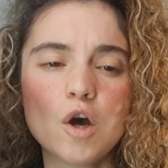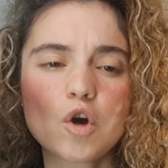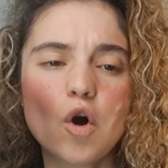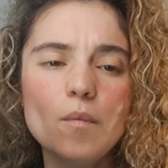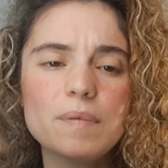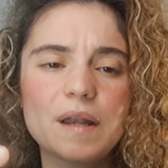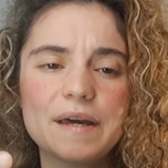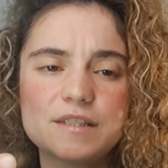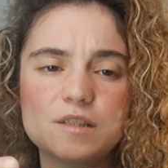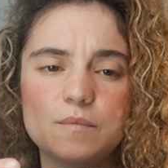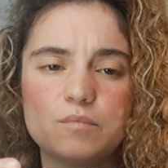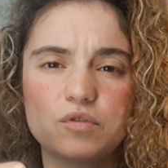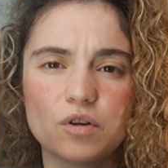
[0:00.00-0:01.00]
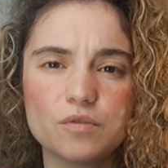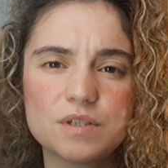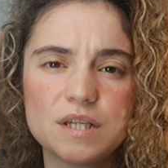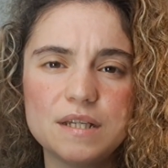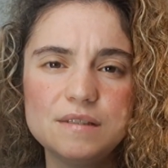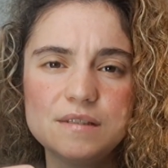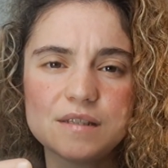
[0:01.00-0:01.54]
complex
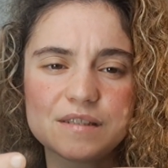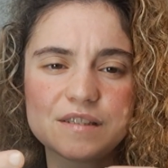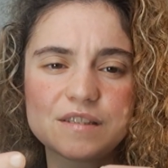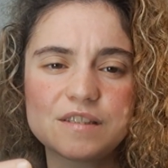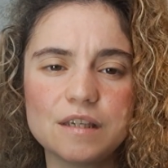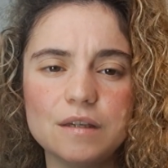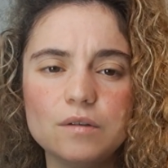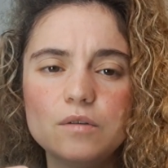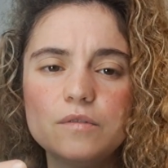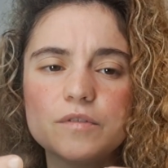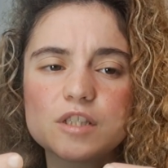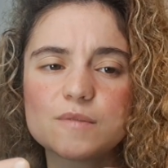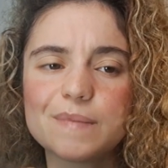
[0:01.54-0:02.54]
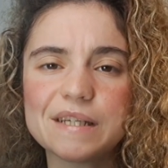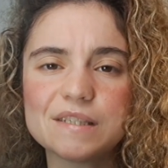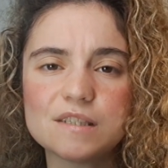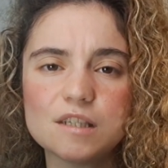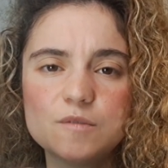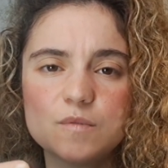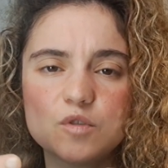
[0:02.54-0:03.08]
proteins that seal the
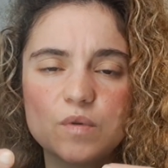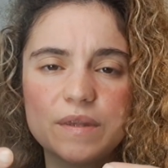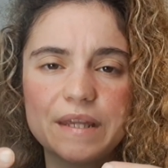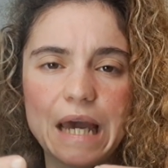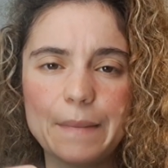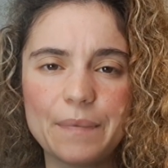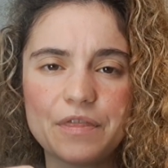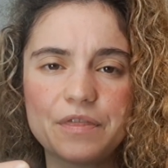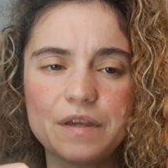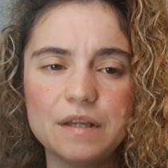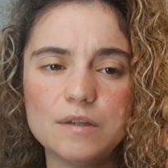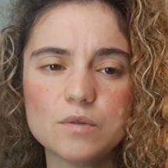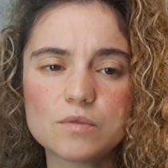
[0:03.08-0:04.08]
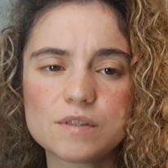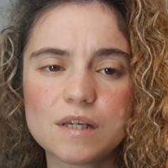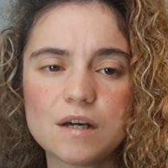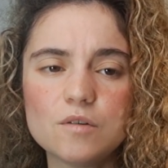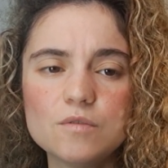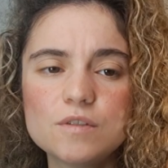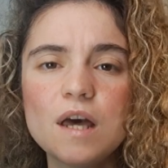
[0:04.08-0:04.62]
spaces between the epithelial
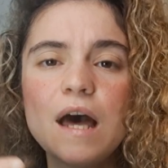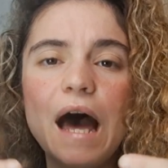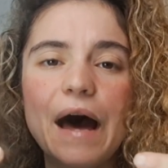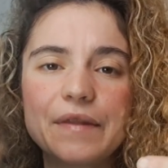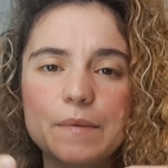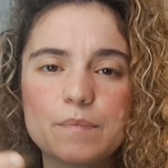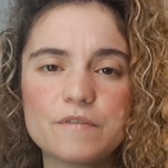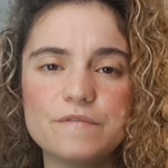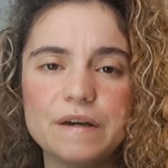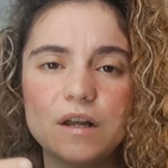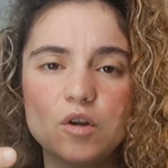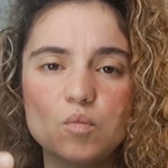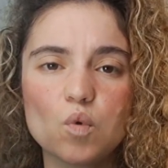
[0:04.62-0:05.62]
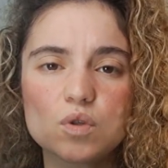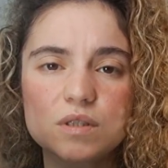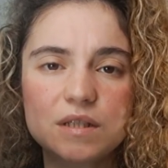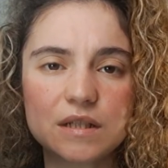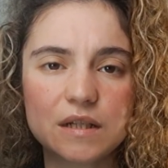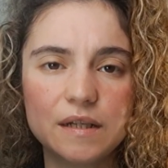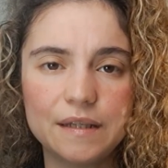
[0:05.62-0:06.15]
cells, and they prevent
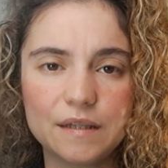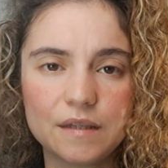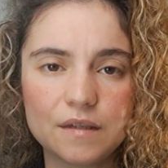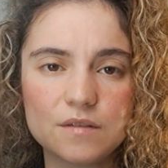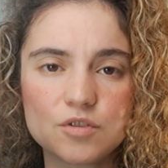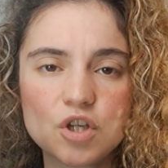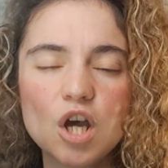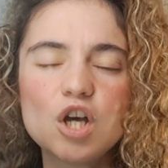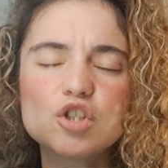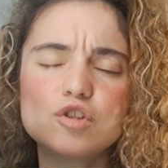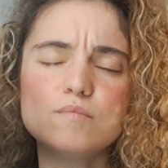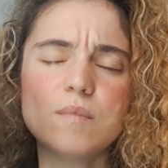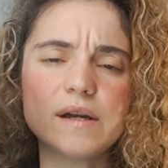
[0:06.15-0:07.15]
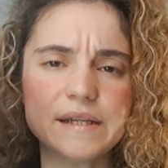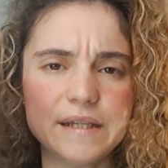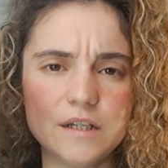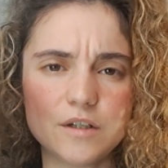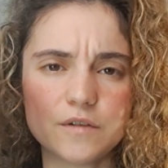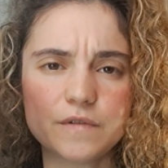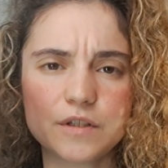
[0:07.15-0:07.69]
unwanted leakage. So you might
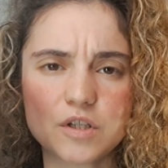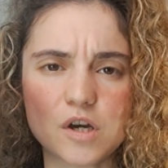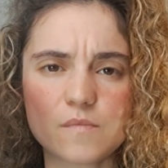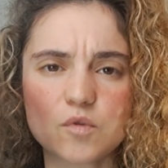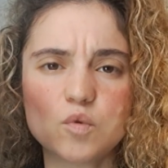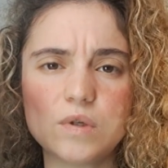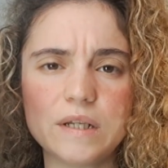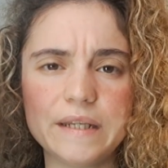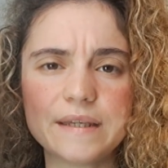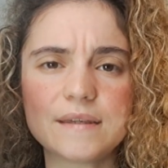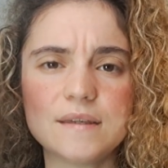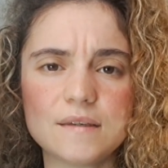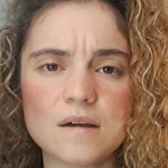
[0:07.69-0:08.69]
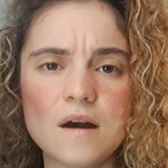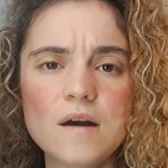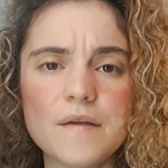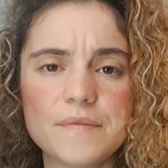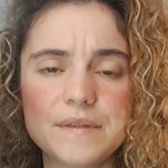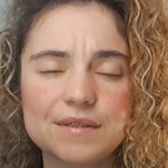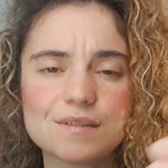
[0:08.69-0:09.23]
hear of a term called leaky gut,
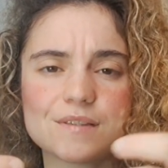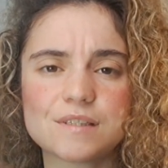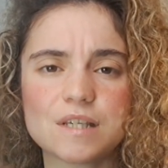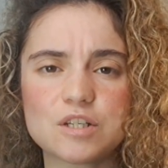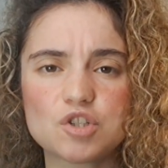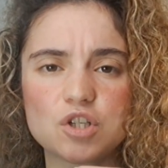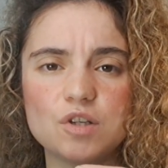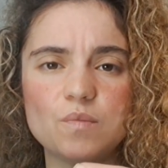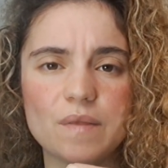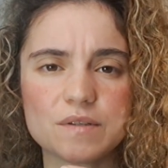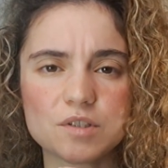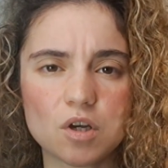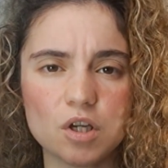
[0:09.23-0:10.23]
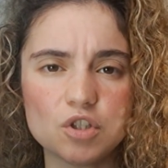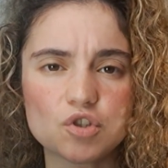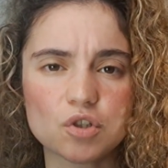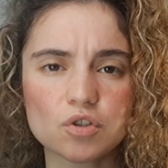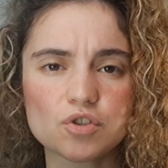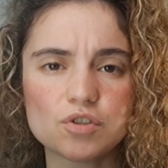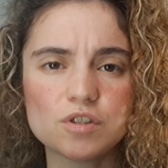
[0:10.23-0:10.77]
and this is essentially where the tight
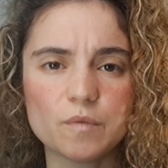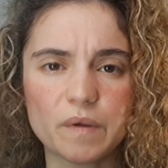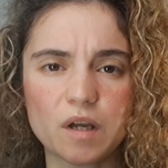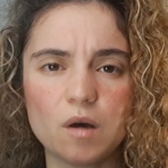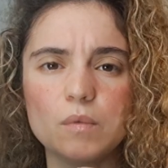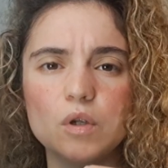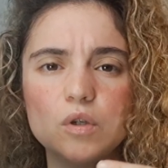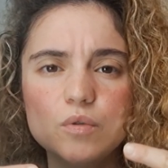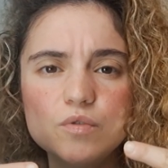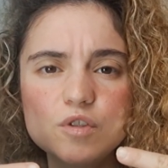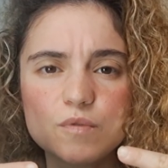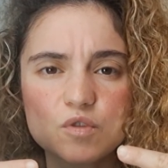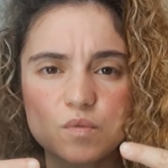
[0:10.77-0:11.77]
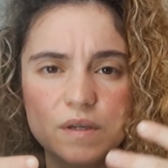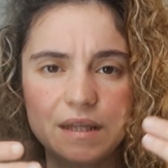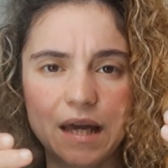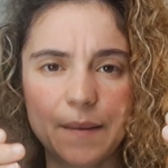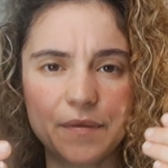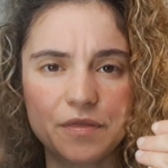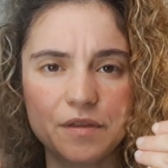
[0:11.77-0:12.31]
junctions have become loose between the
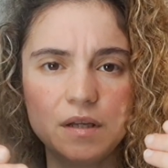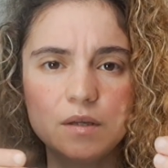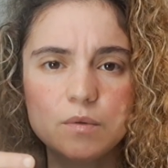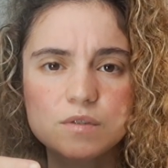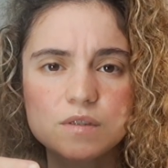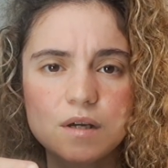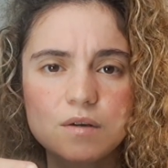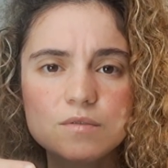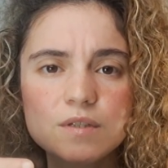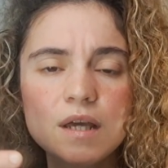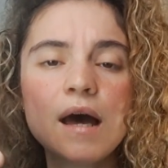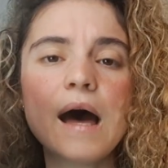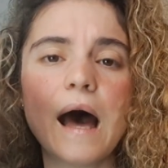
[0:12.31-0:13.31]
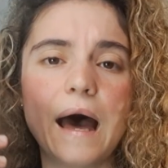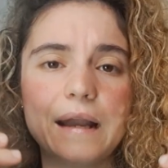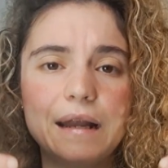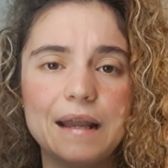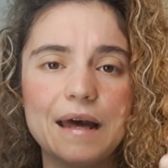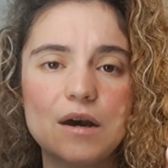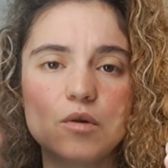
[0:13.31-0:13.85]
epithelial cells and
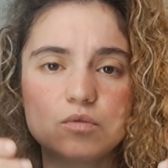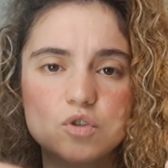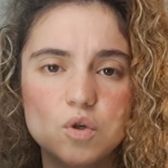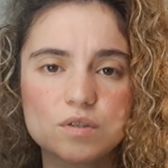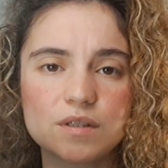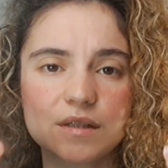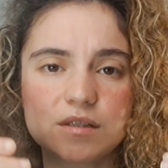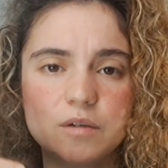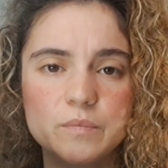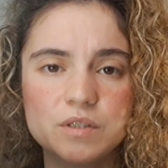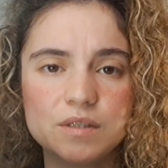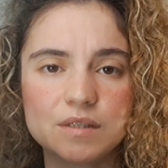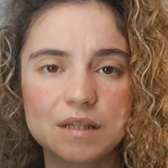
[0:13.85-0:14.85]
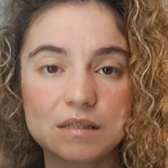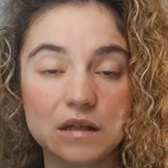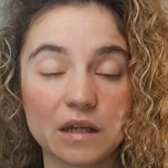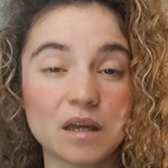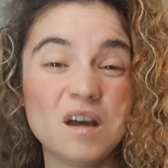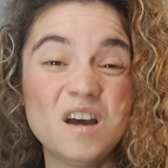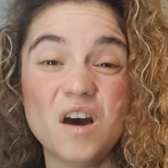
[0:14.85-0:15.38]
allow toxic substances
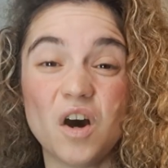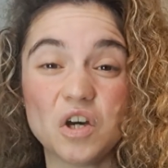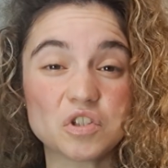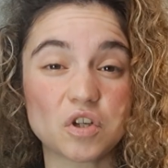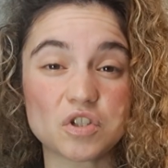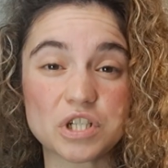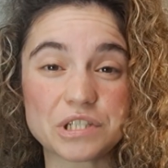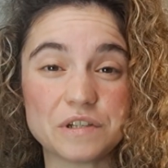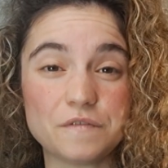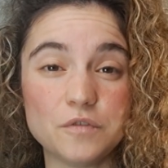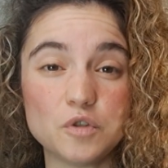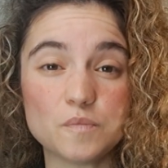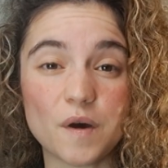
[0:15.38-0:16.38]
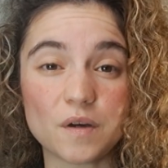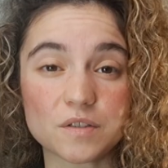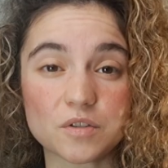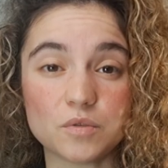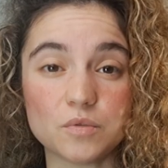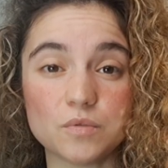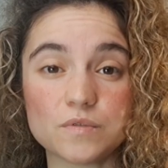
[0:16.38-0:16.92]
like undigested food
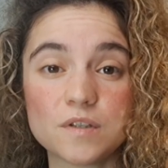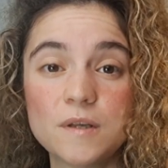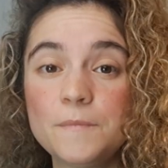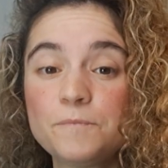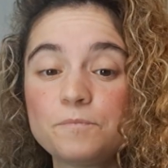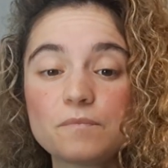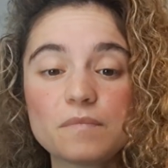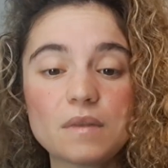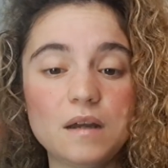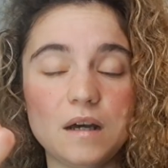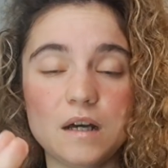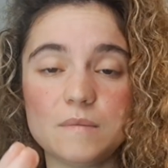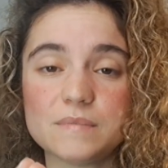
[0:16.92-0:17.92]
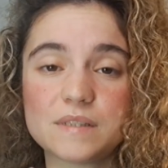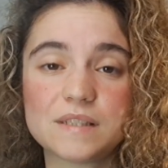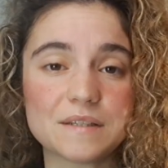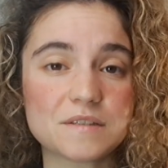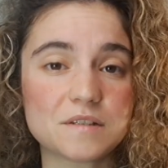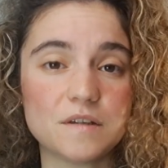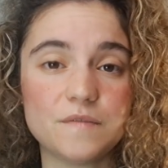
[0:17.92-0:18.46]
particles,
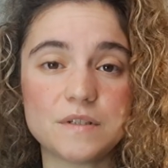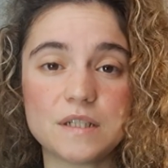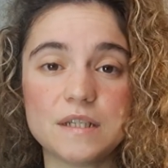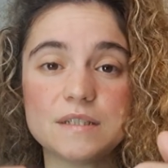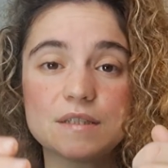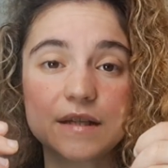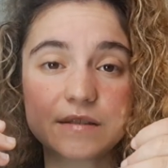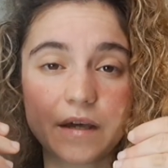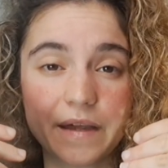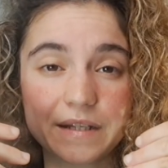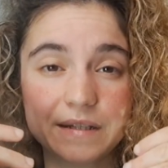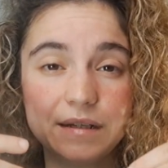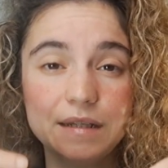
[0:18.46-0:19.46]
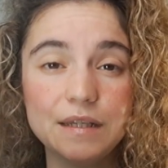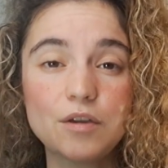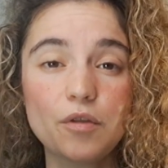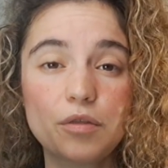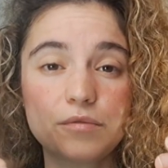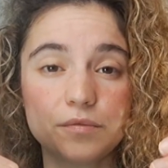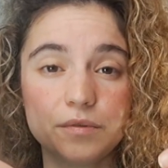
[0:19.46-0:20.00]
sensitivities, things like that to leak
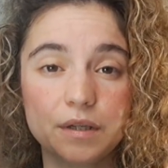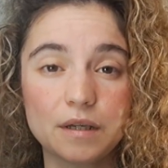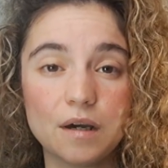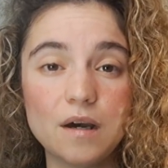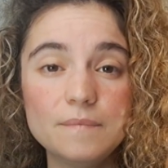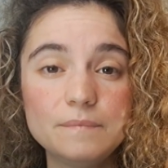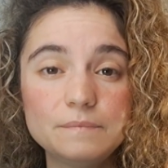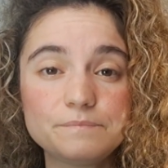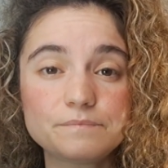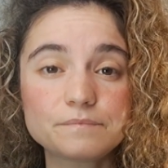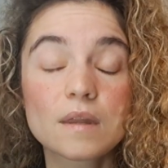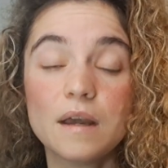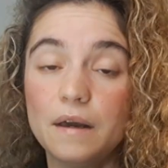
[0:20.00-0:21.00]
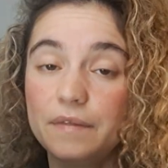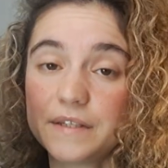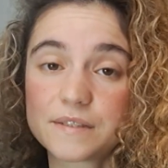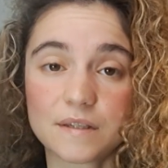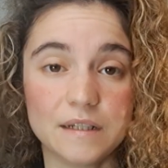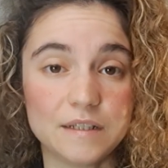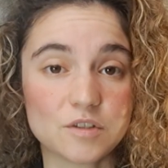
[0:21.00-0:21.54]
through the gut, and this
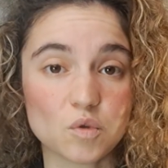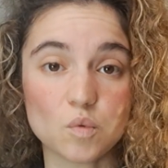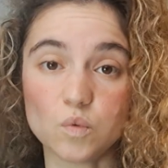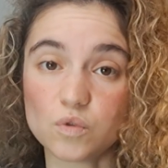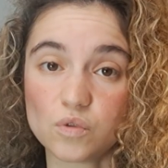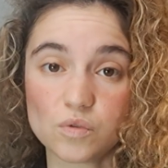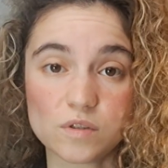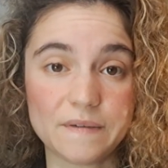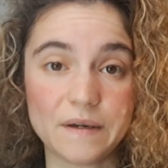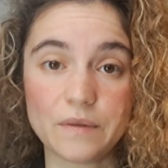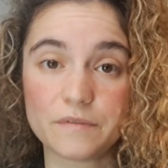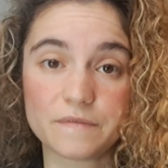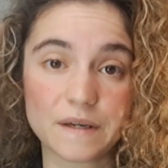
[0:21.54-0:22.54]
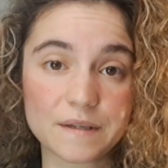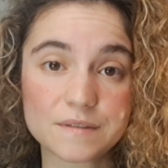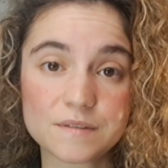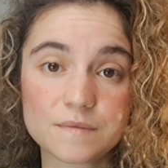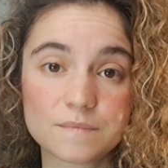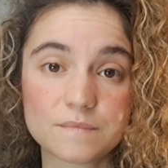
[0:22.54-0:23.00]
can lead to all sorts of health effects.